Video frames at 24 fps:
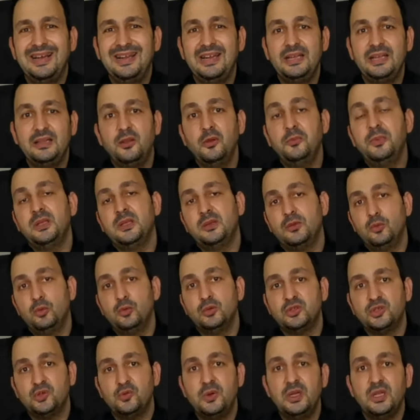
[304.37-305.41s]
a little bit too
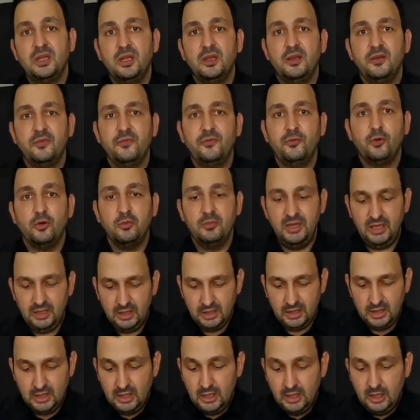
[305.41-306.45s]
sweet for me,
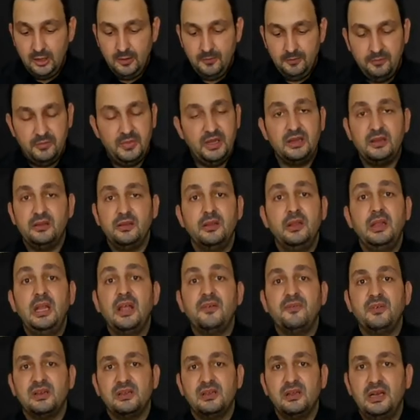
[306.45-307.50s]
but
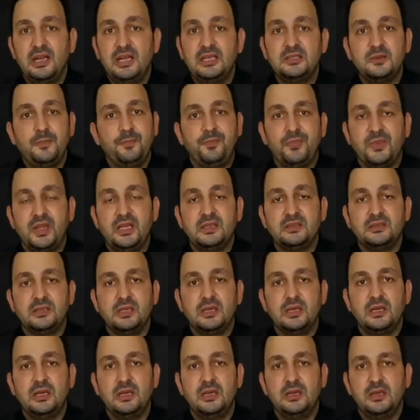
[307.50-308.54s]
nevertheless it's
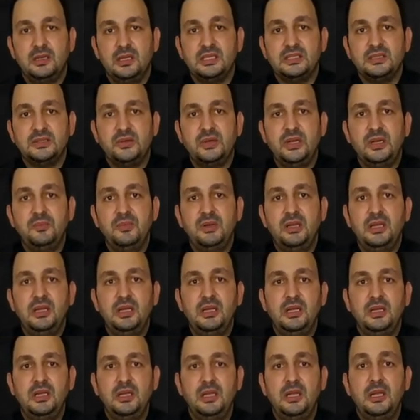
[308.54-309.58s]
an
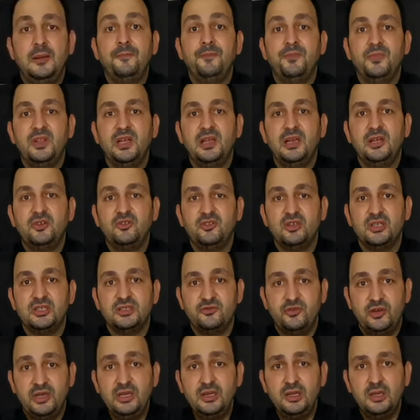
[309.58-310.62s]
extremely delicious
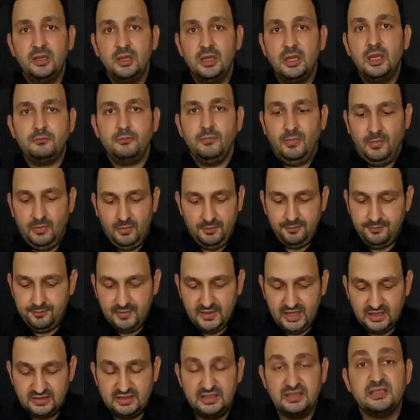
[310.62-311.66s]
drink.
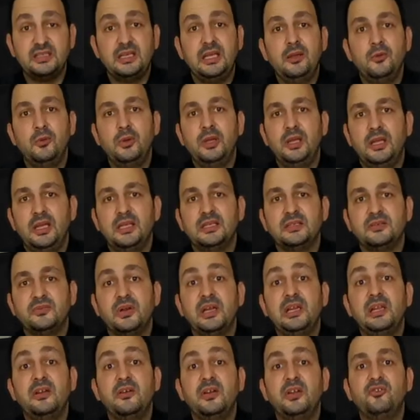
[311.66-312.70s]
Since kiwi is
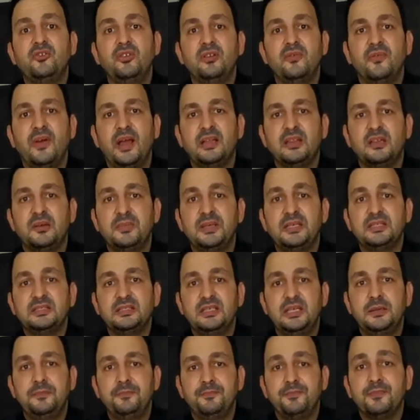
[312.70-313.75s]
really rich in vitamin
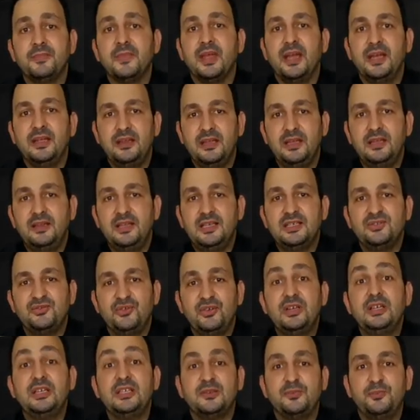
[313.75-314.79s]
C, I think this
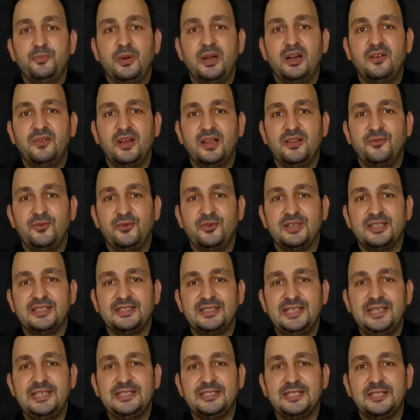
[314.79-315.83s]
drink is perfect for the
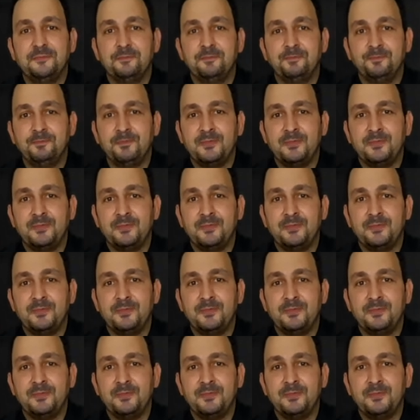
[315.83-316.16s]
season.